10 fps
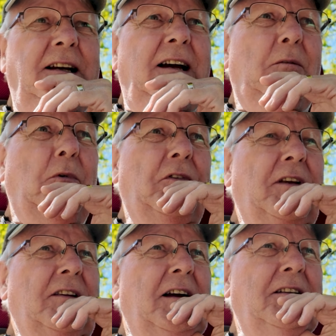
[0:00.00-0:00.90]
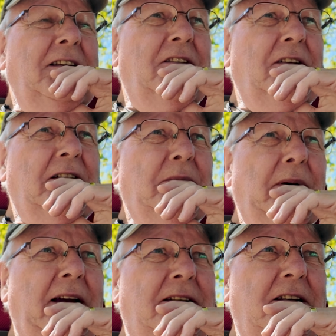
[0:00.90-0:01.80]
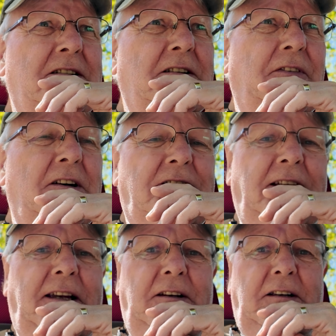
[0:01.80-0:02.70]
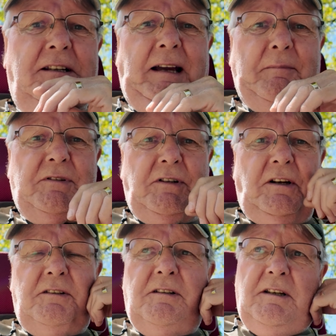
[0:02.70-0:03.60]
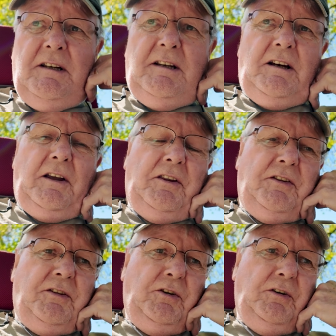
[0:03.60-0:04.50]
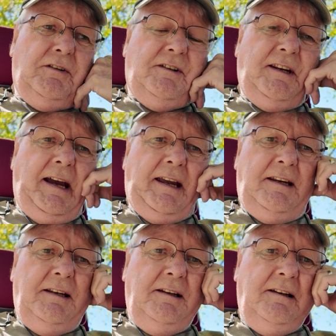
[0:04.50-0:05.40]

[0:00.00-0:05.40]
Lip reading: One thing that I did think about is if I stay in a campsite on the third day,